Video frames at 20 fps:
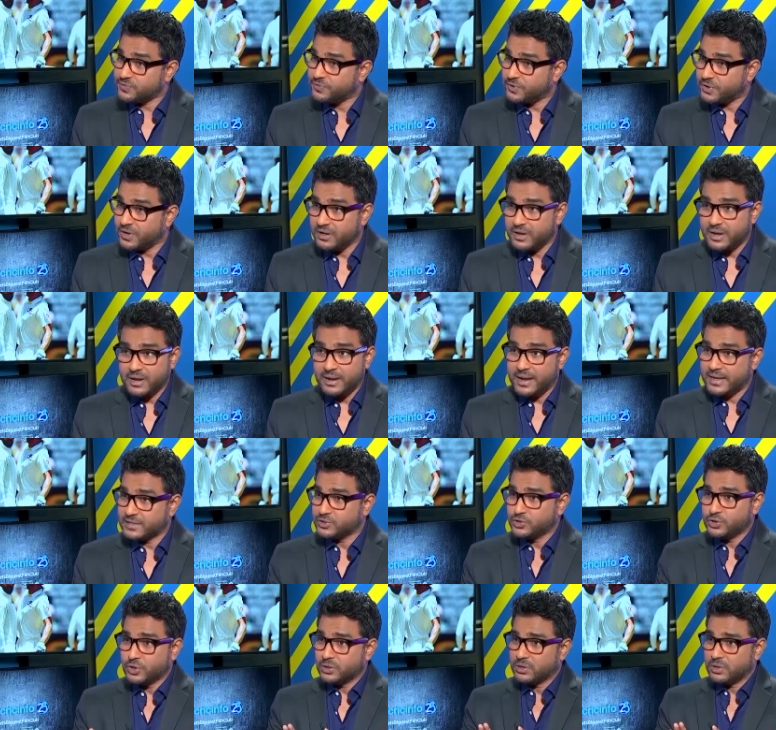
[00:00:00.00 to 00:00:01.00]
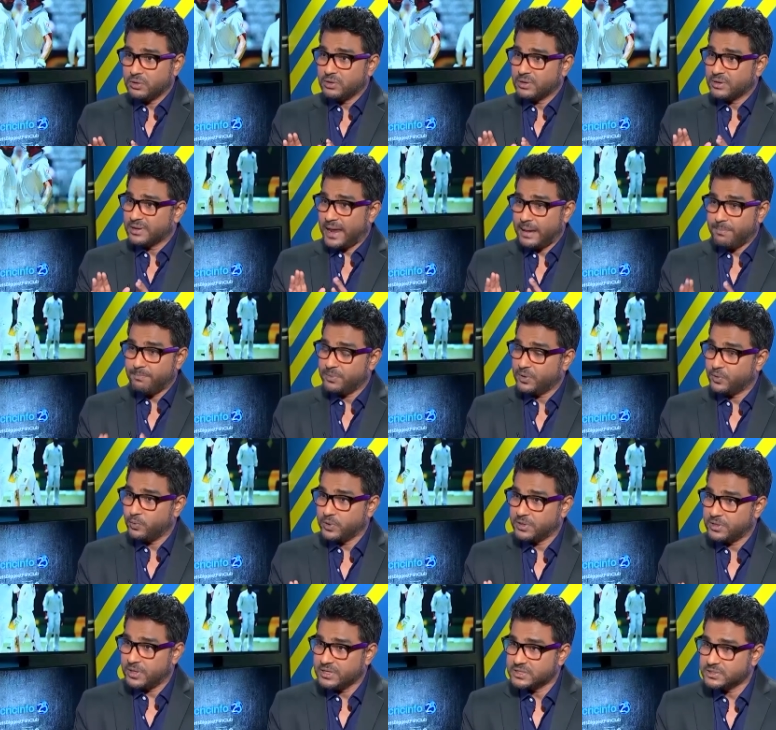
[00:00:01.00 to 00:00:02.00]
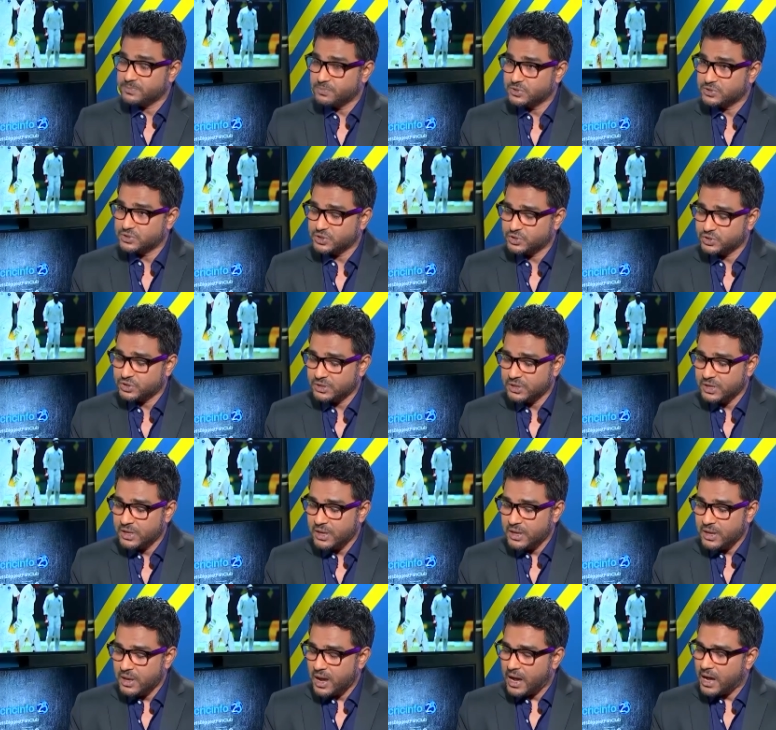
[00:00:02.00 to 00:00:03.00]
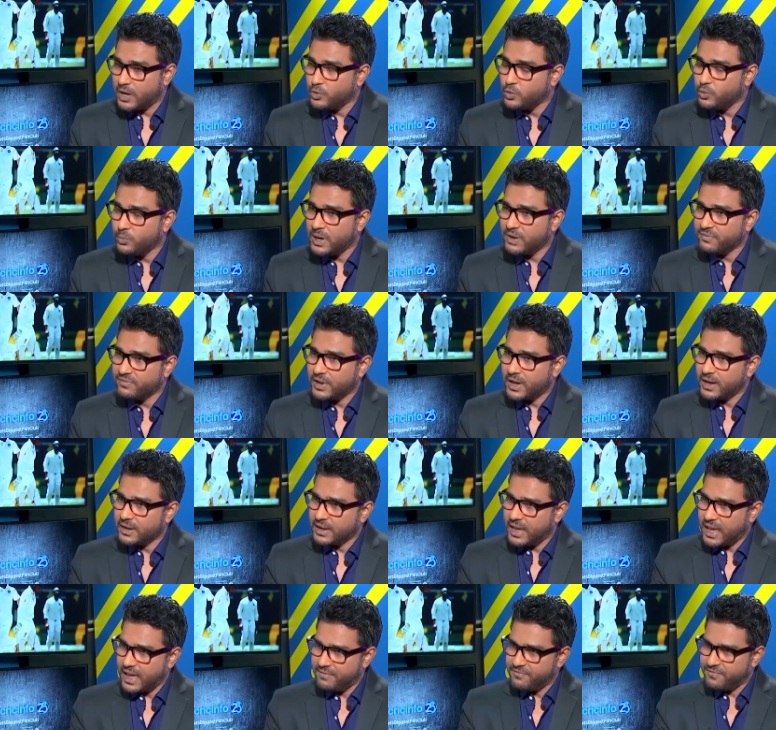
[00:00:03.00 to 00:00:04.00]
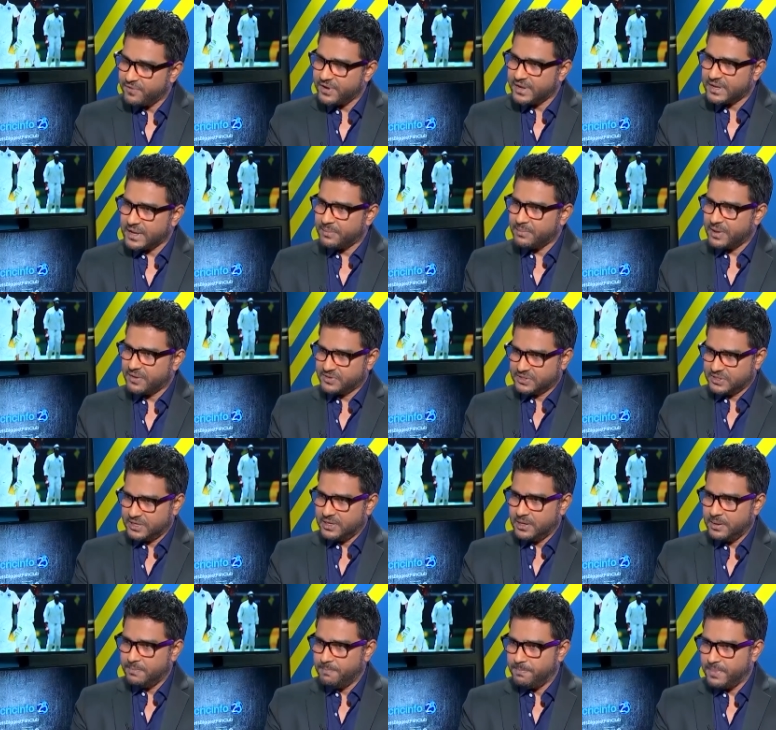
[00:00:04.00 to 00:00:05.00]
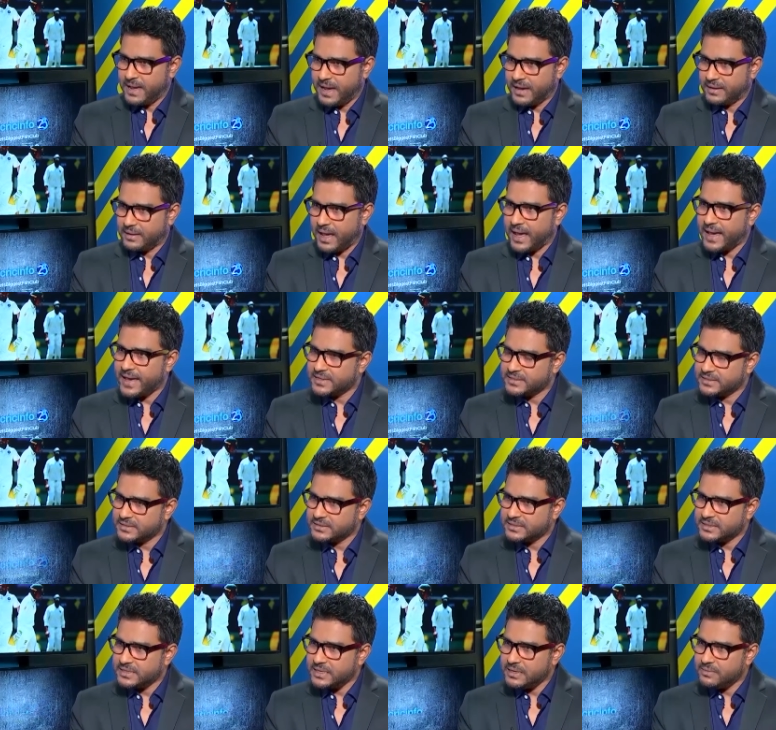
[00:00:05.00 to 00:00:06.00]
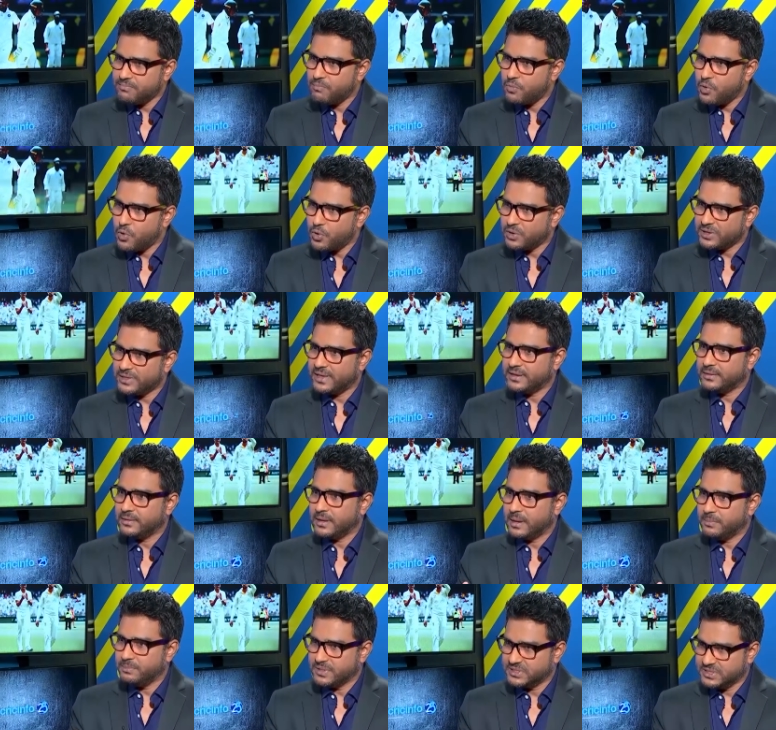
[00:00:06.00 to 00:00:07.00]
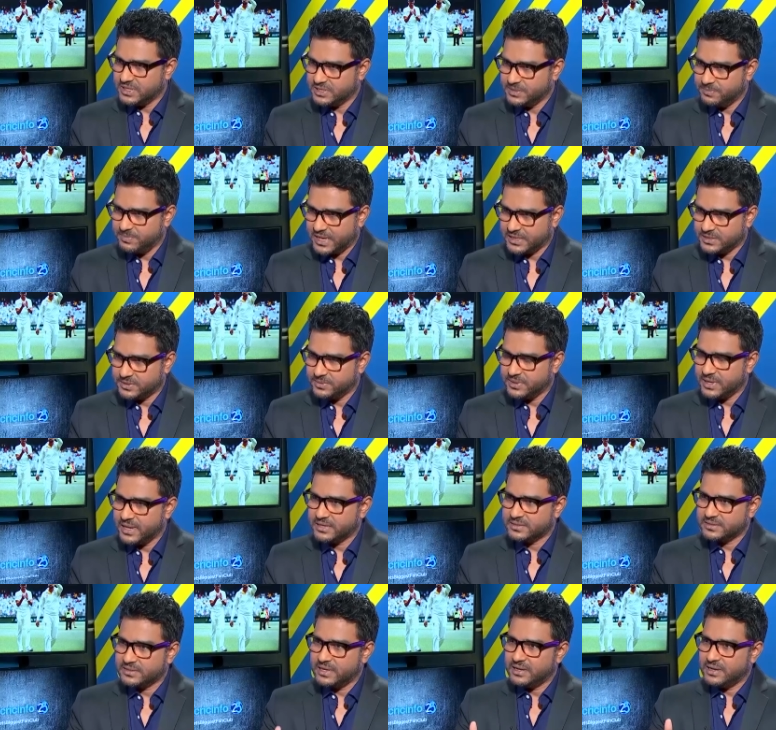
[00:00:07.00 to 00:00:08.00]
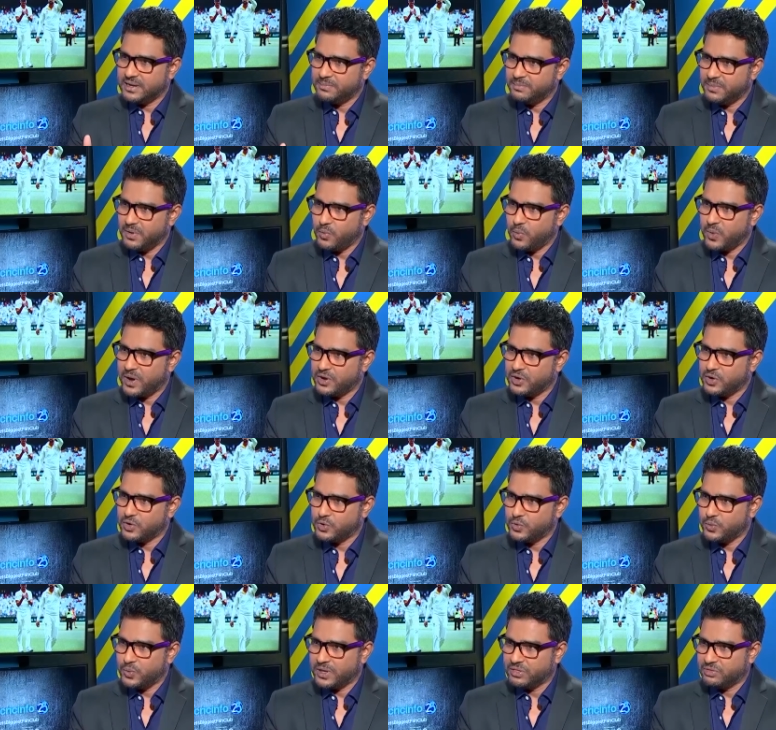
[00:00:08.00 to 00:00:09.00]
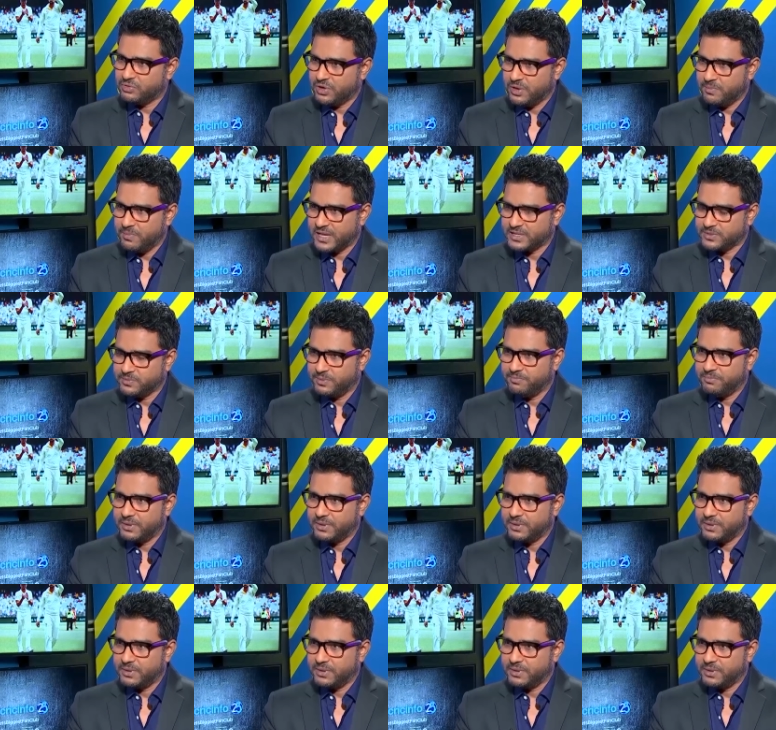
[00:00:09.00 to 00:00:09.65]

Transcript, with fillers: for India. Let's not, you know, tamper with his position. Hanuma Vihari, every time I've seen him bat, I see more than a number six batsman. I see a number one, two, and three batsman